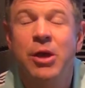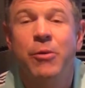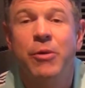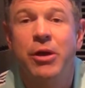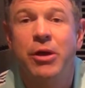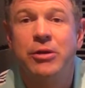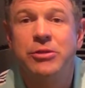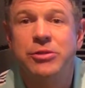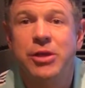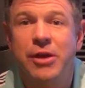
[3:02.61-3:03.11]
We
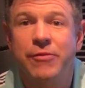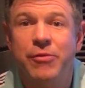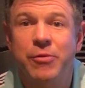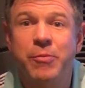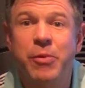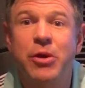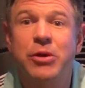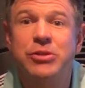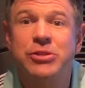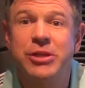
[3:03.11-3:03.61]
also have a
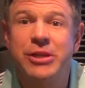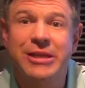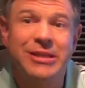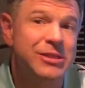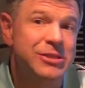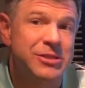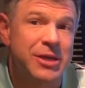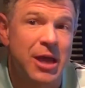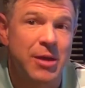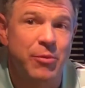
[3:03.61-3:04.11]
person in
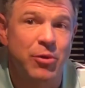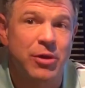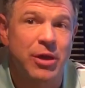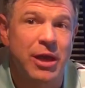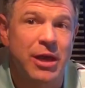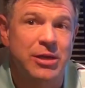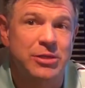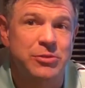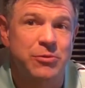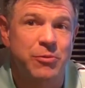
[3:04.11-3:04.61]
the
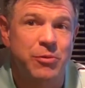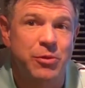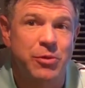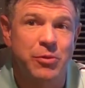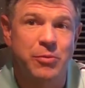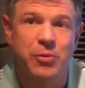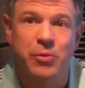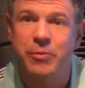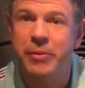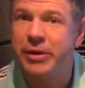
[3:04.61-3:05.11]
simulcast
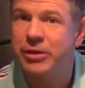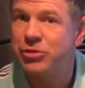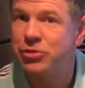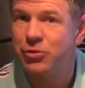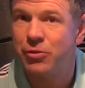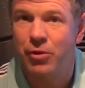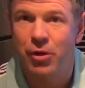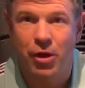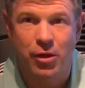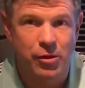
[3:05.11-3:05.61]
room who makes
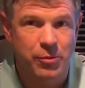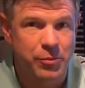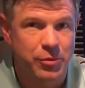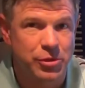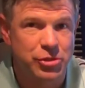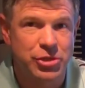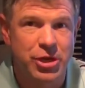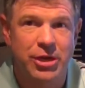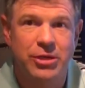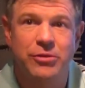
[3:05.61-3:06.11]
sure all the
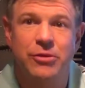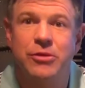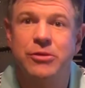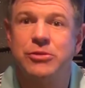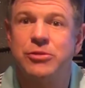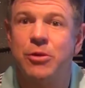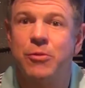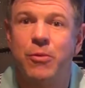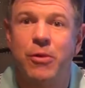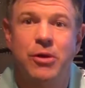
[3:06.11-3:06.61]

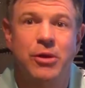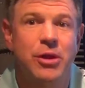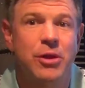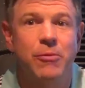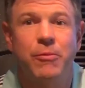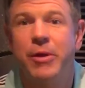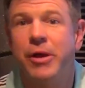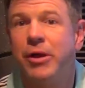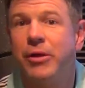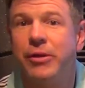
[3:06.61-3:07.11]
projectors are
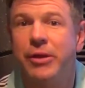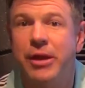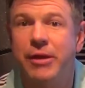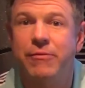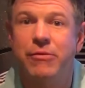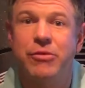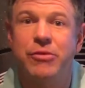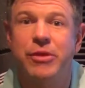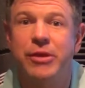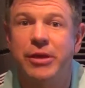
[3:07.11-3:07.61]
working well and
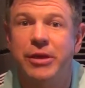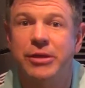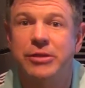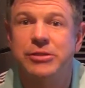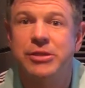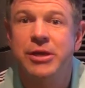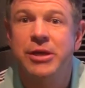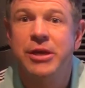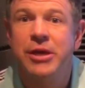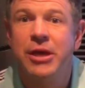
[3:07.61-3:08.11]
everything
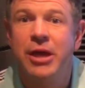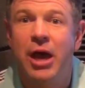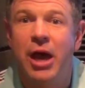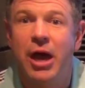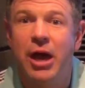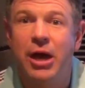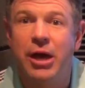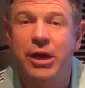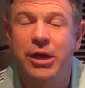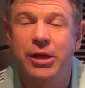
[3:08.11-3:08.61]
is
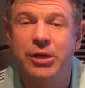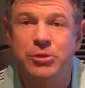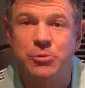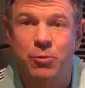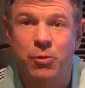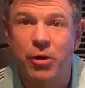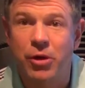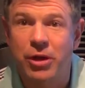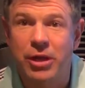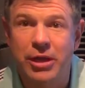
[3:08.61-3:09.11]

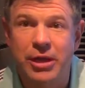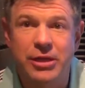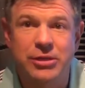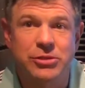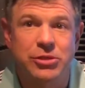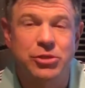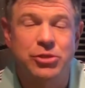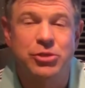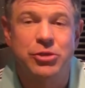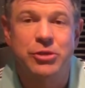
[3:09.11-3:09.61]
working
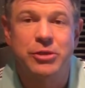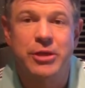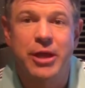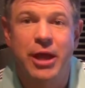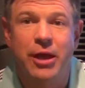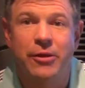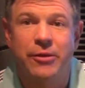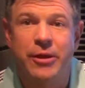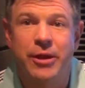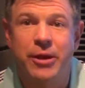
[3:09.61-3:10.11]
as it should
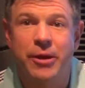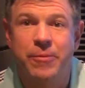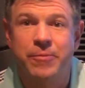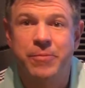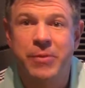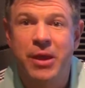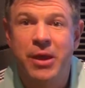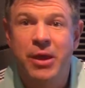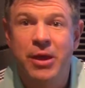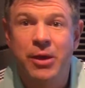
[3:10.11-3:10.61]
down there.
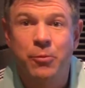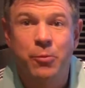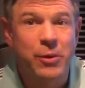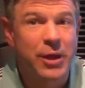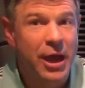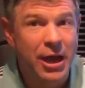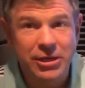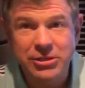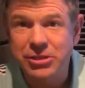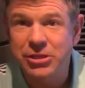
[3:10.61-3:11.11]

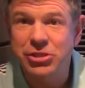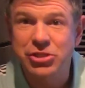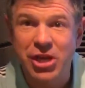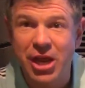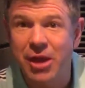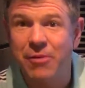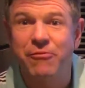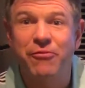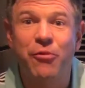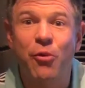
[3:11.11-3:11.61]
We actually
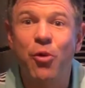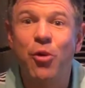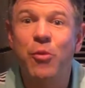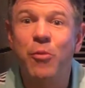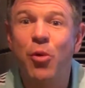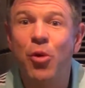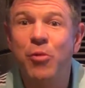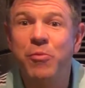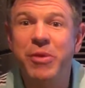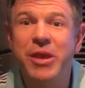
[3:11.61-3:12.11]
jam 4
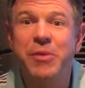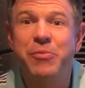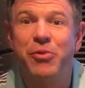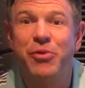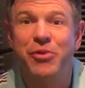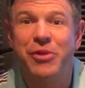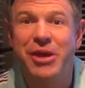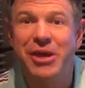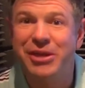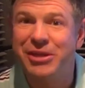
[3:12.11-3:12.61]
more
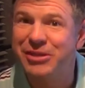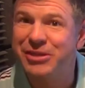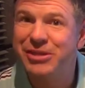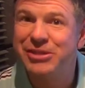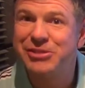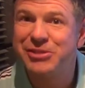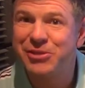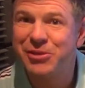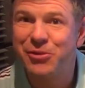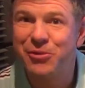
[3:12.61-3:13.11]
people then in
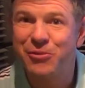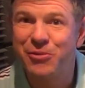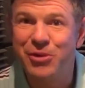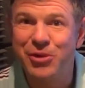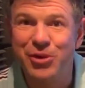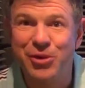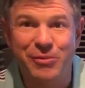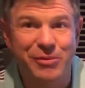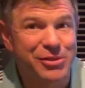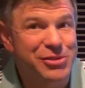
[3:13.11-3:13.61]
this little
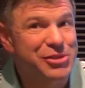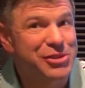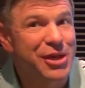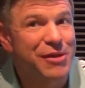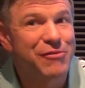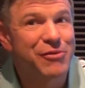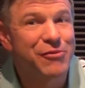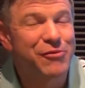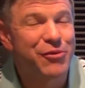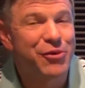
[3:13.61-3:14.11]
room. It's
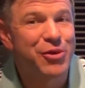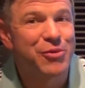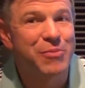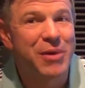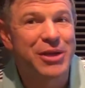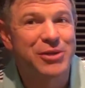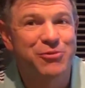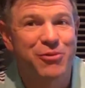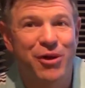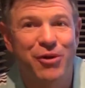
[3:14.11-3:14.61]
7 foot
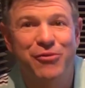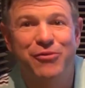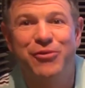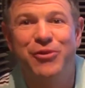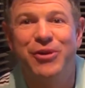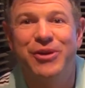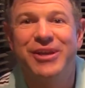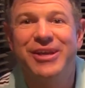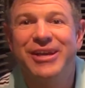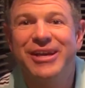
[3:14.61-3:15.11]
by 12 foot.